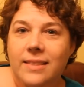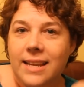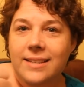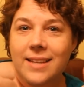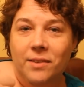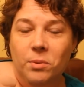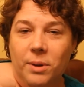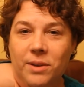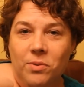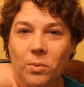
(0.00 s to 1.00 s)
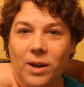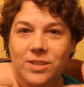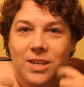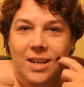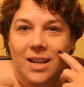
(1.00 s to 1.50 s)
Thanks to everybody for
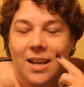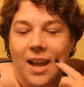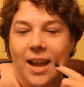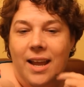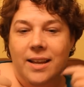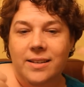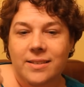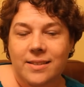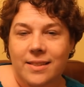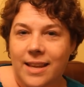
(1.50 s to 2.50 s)
watching, and